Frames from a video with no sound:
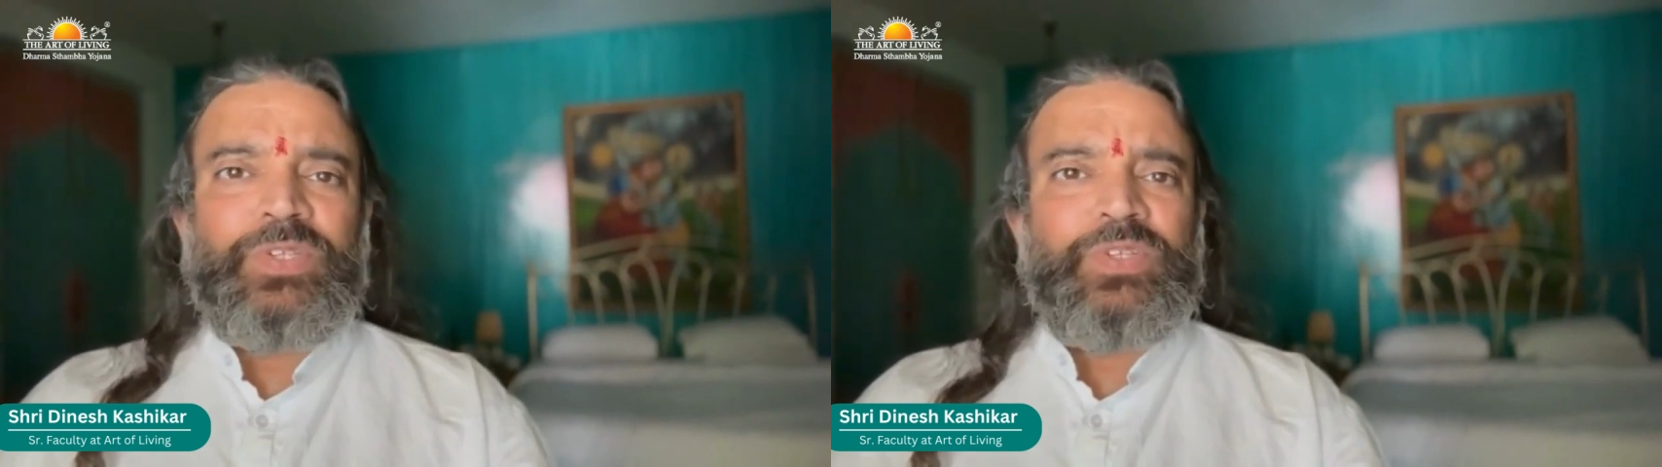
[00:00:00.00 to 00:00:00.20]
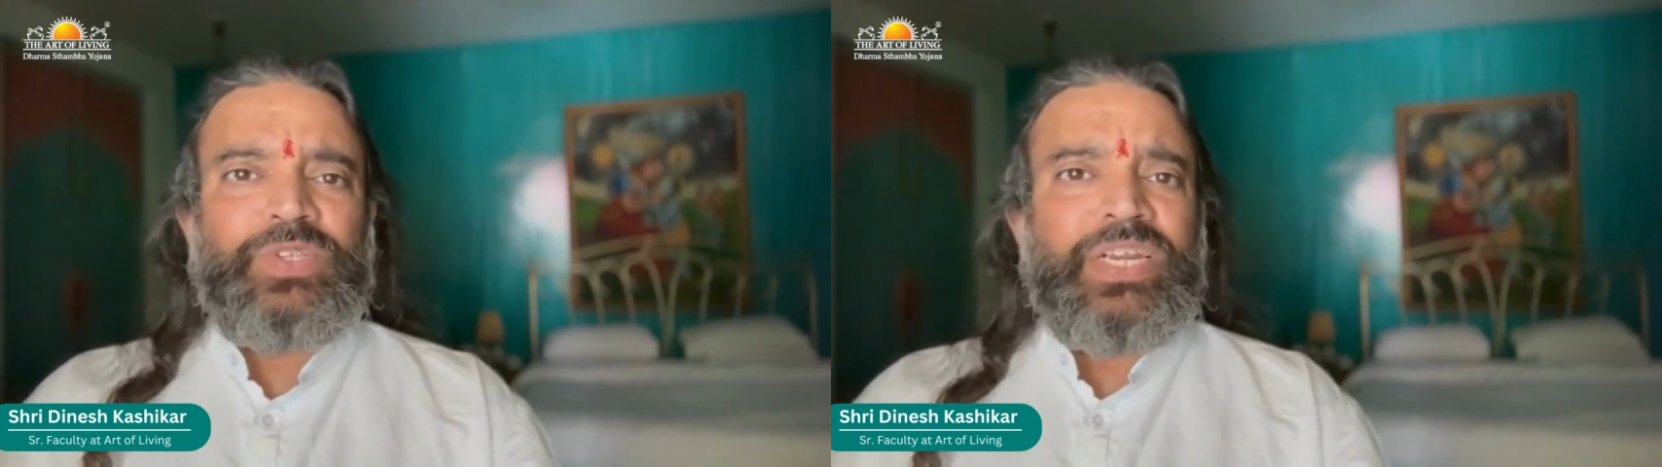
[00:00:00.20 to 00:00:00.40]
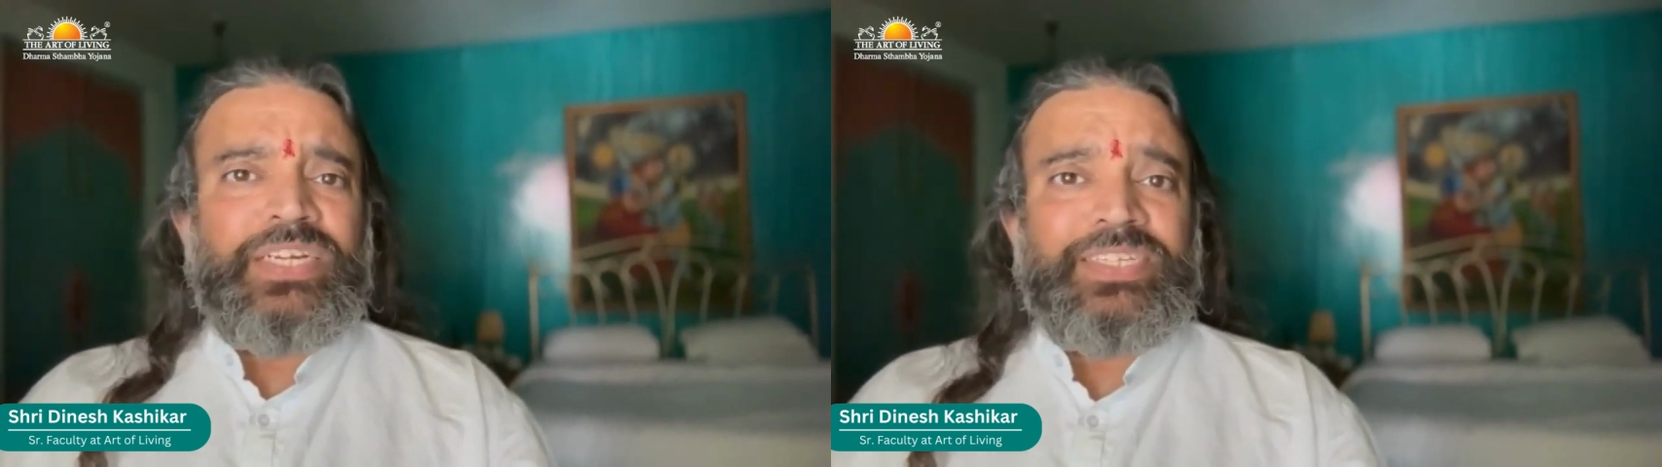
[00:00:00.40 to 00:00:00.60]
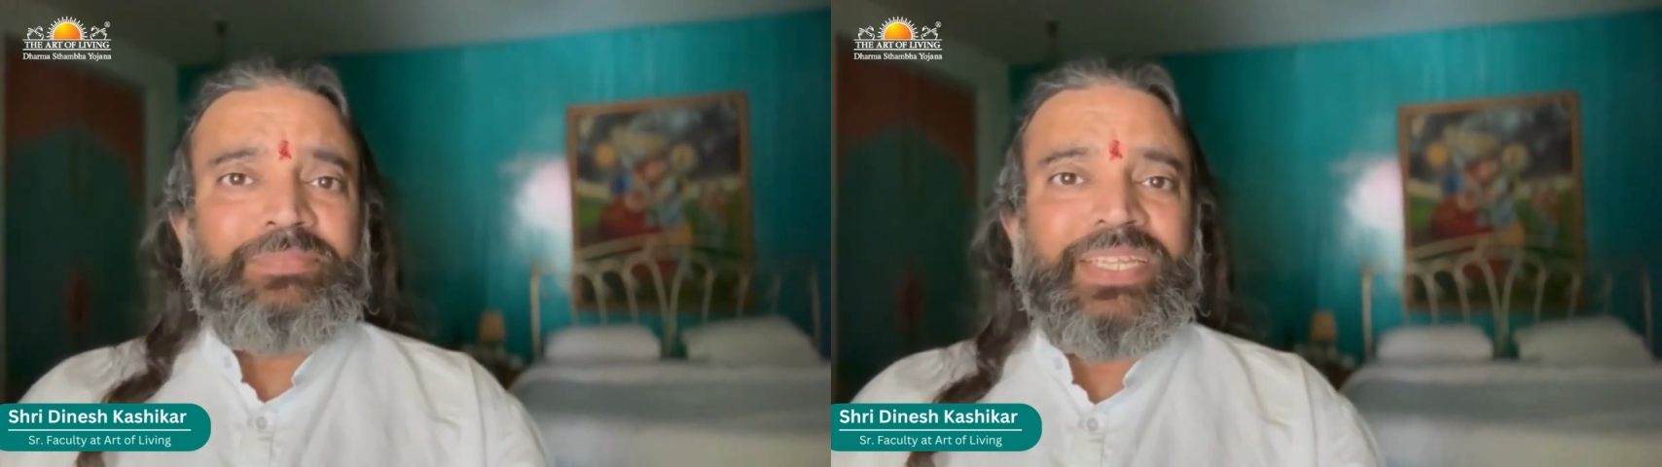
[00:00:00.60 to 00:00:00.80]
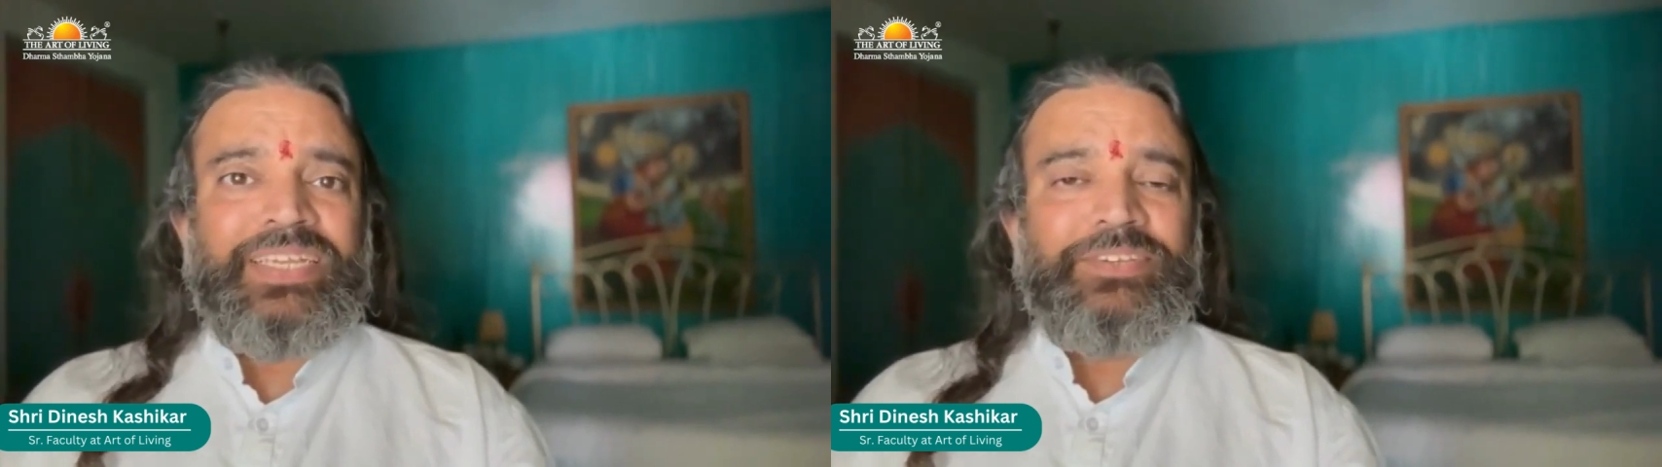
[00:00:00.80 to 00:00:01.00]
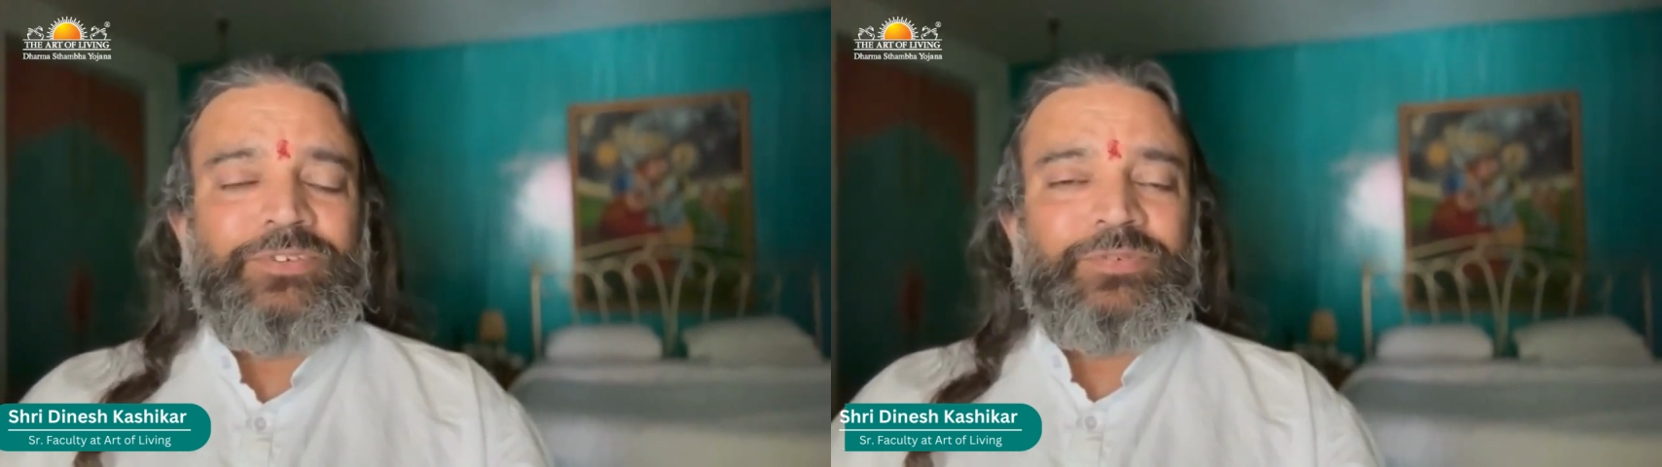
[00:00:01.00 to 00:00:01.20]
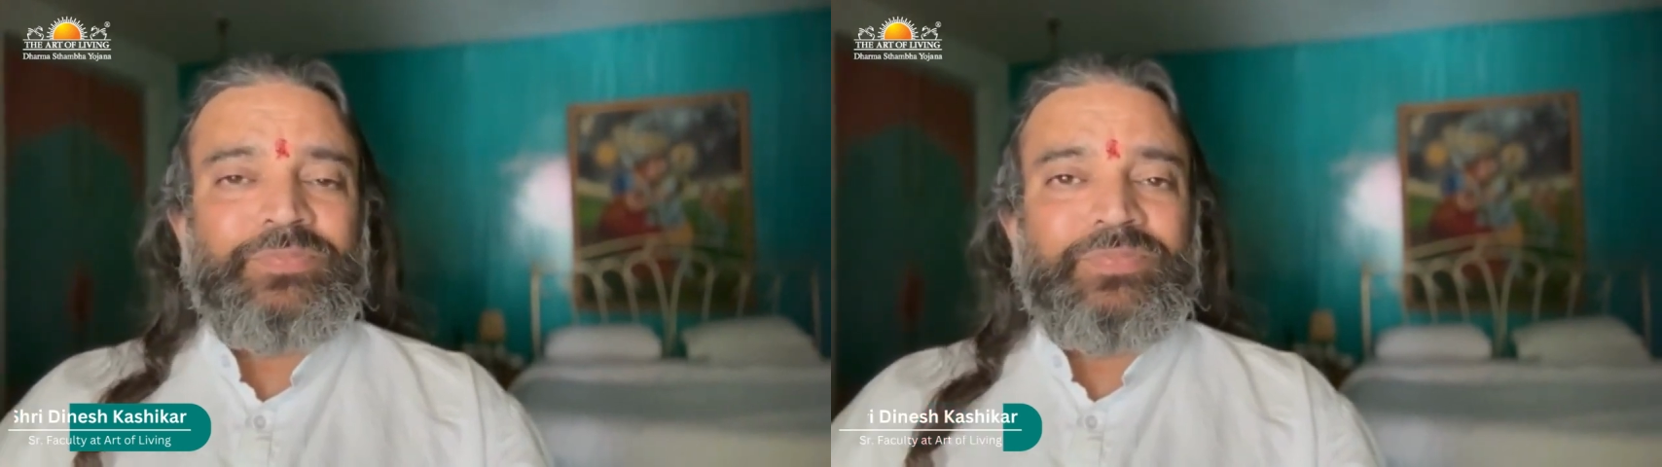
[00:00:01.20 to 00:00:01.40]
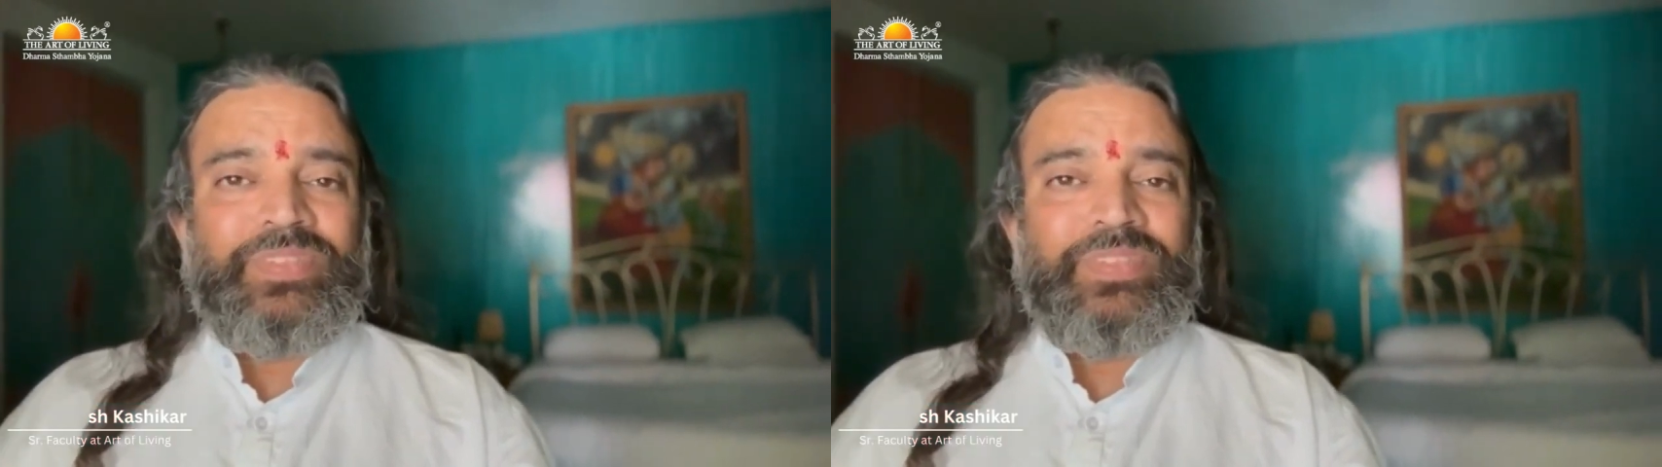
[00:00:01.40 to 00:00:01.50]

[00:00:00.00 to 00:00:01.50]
start something new.